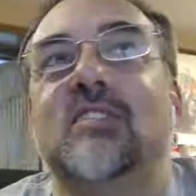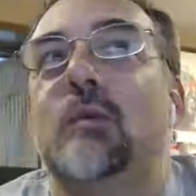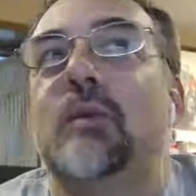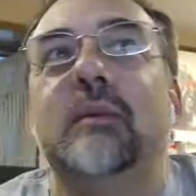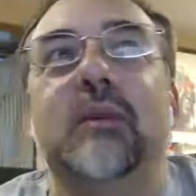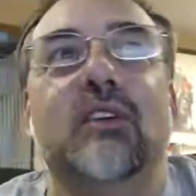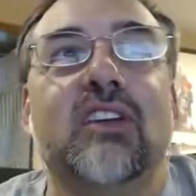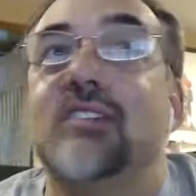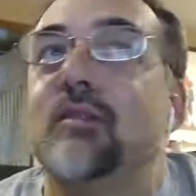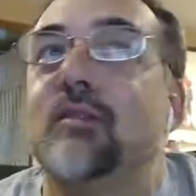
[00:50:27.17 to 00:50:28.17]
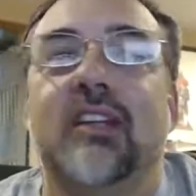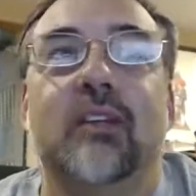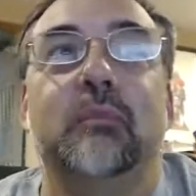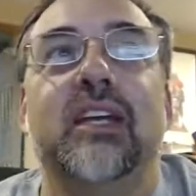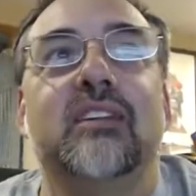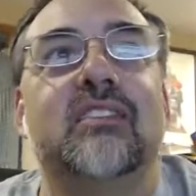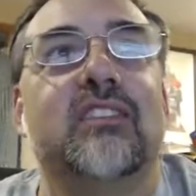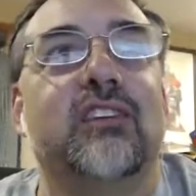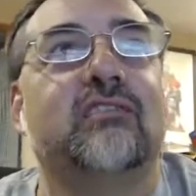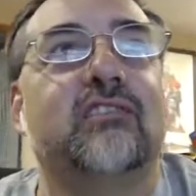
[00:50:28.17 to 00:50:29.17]
maybe you get to be a
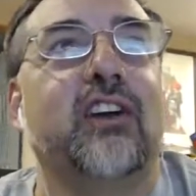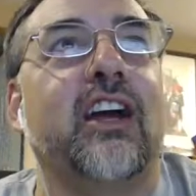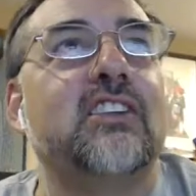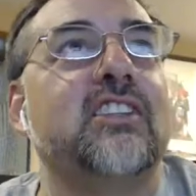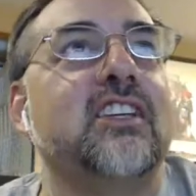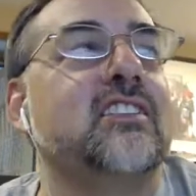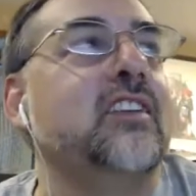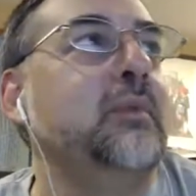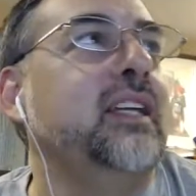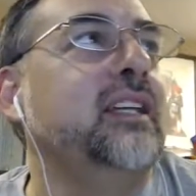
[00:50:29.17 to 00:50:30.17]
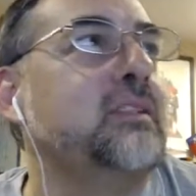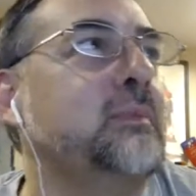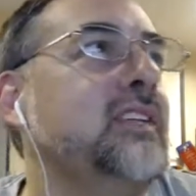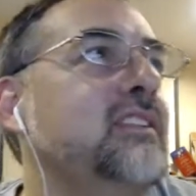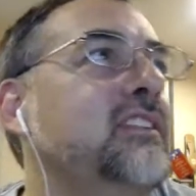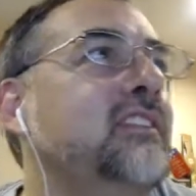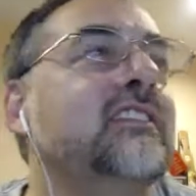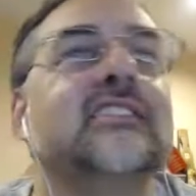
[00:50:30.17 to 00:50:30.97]
crash test dummy in a spacesuit.